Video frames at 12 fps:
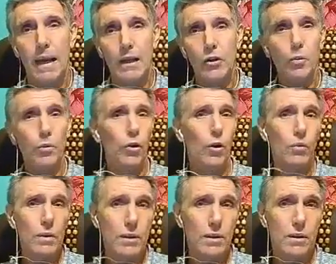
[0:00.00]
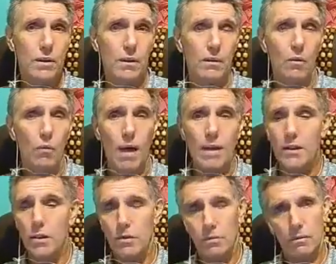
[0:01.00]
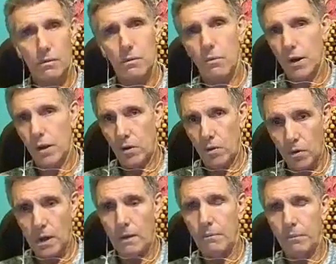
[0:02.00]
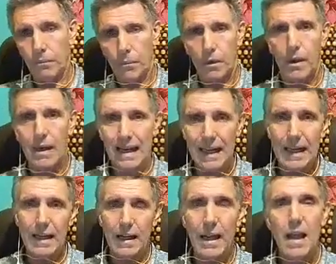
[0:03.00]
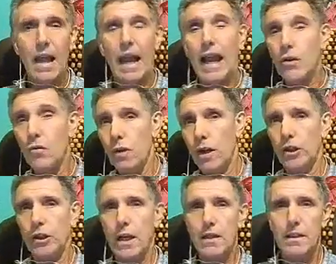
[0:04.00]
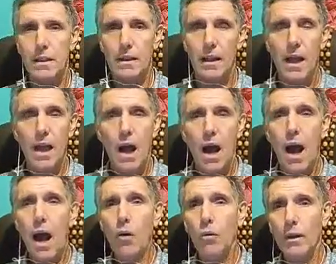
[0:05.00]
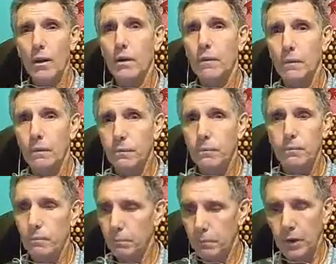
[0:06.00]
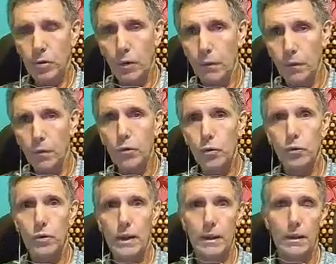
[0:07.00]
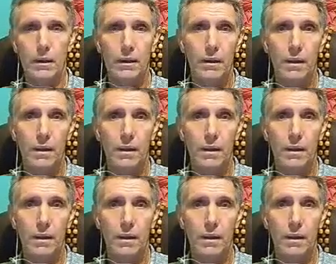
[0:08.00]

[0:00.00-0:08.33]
And you will notice once when you are clean and readjusted, how little bit of food do you need?